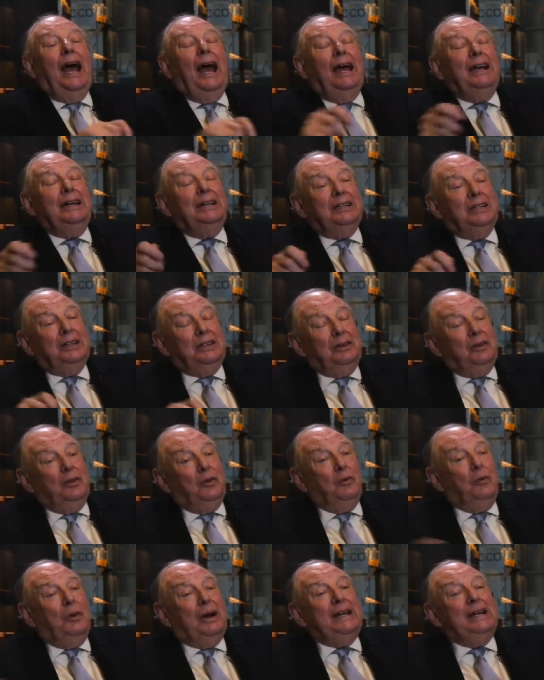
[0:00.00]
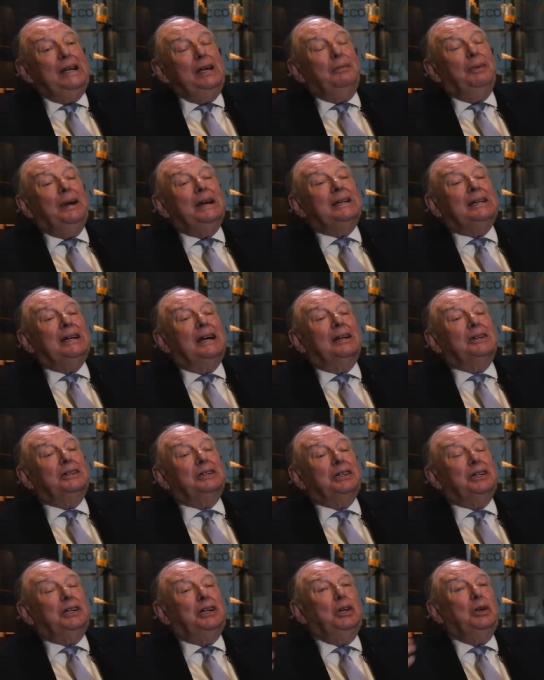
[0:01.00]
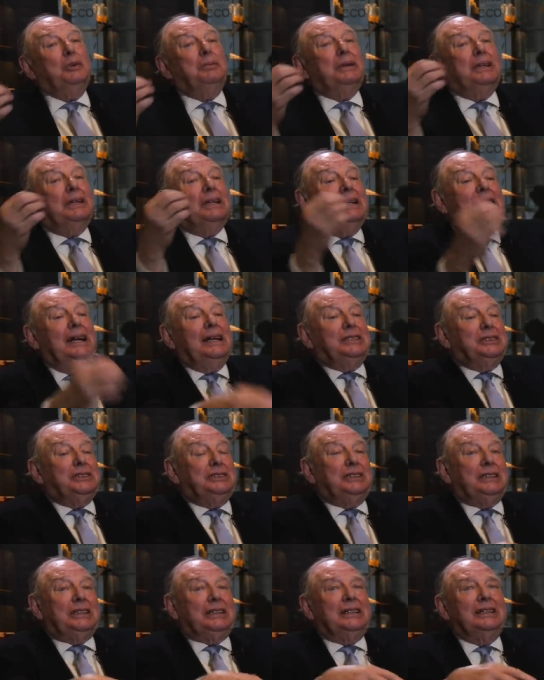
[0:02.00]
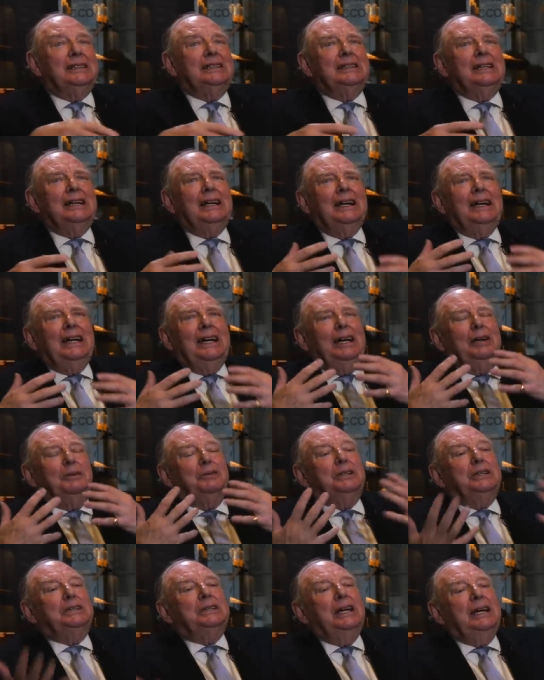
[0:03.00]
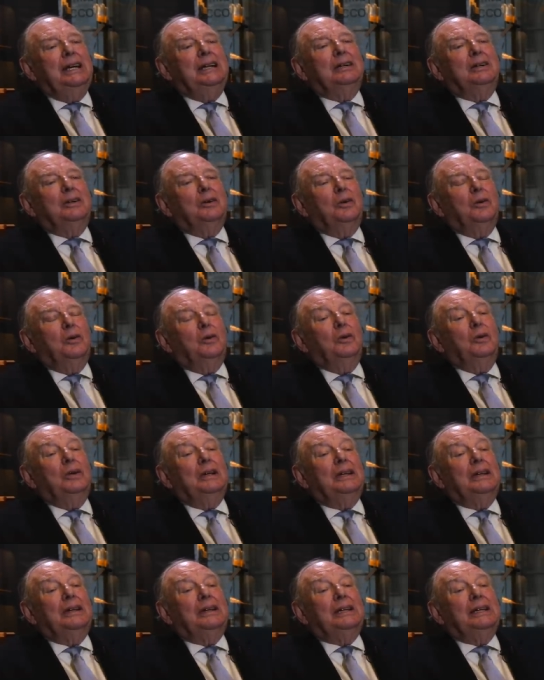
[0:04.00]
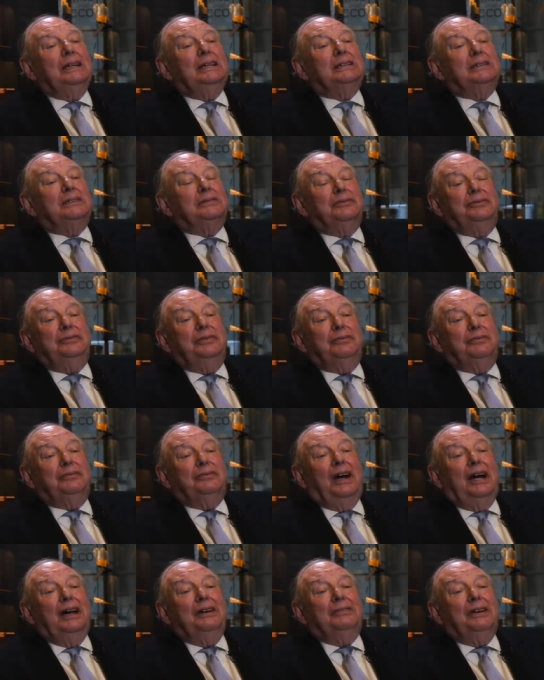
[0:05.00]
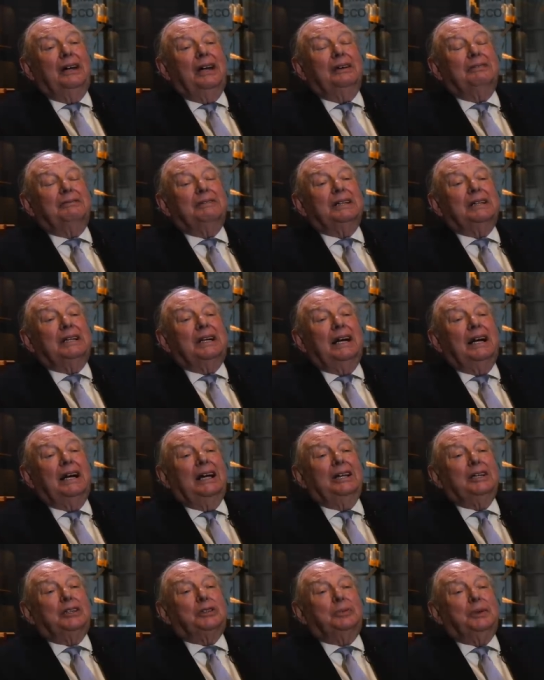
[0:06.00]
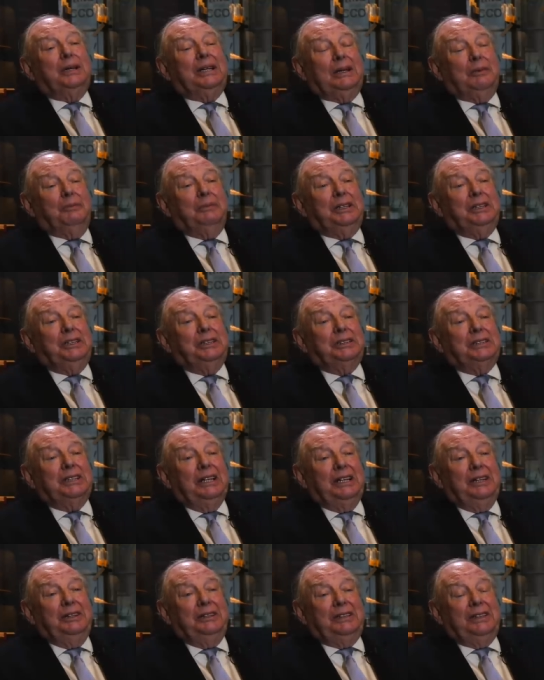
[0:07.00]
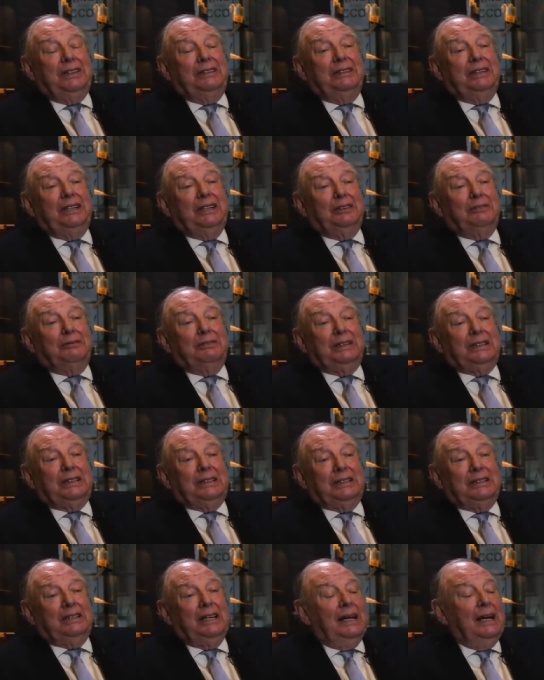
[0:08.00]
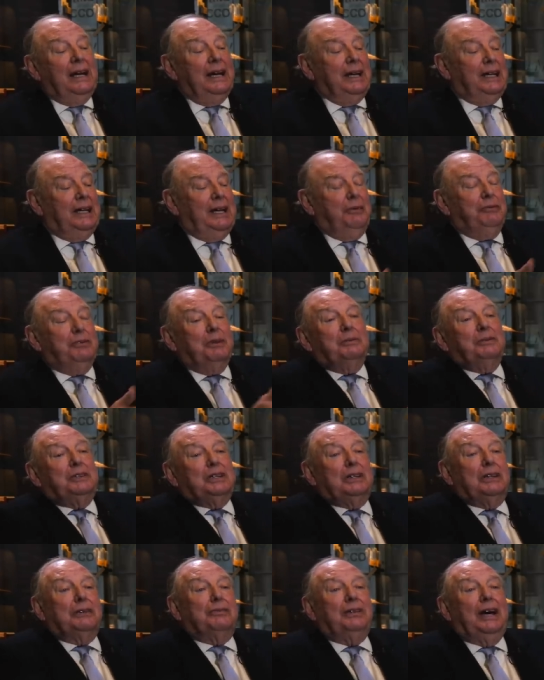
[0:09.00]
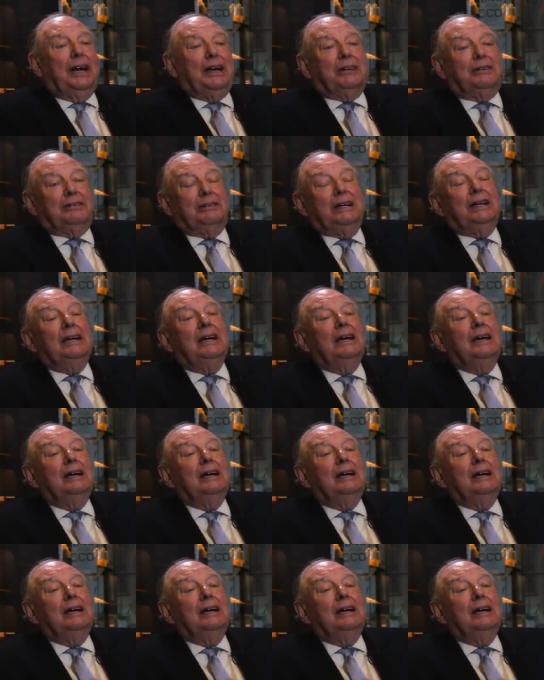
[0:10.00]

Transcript: and when he went out to Cuba the next year, he would take all these 500 cards with him, which his secretary had written, yeah. give them to the factory.